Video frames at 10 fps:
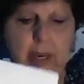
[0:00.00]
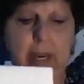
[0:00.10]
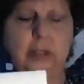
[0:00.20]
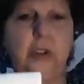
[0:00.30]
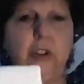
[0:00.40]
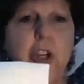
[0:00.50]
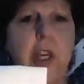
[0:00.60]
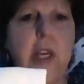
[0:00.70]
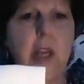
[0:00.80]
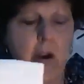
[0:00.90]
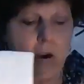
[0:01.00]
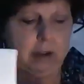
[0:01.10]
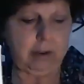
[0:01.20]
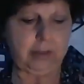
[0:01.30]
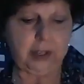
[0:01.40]
It's G
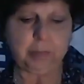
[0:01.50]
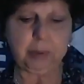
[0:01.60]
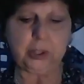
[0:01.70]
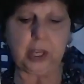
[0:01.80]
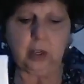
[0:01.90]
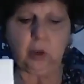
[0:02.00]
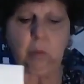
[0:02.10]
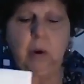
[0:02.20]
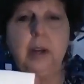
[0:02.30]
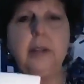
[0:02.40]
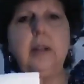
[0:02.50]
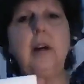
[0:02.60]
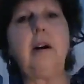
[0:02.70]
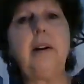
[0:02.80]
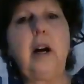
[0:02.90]
on this particular one.
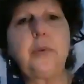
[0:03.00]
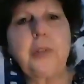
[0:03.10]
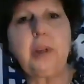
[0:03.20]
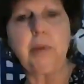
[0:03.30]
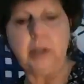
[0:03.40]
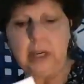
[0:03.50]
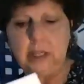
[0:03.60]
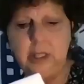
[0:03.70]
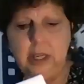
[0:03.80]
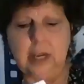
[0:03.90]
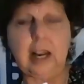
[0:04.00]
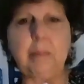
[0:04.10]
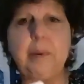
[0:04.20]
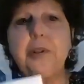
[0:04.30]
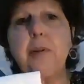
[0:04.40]
On house number 19, it
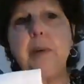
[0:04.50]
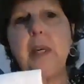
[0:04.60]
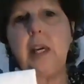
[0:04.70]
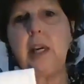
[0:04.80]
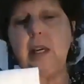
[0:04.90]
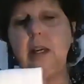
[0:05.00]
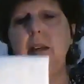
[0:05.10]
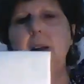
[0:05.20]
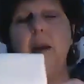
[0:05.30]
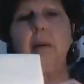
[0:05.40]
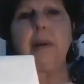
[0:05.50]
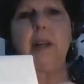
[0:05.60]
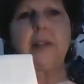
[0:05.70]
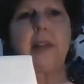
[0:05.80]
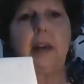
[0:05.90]
happens to be E, but
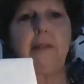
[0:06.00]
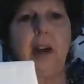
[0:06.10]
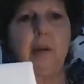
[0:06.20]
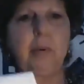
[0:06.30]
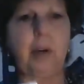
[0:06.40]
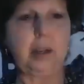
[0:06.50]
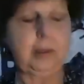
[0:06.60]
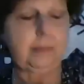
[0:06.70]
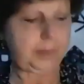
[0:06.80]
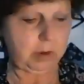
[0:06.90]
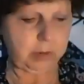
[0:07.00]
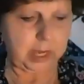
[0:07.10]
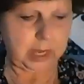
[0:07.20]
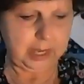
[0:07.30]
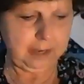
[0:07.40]
it's that fabric,
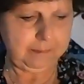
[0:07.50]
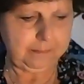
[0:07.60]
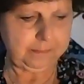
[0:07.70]
okay?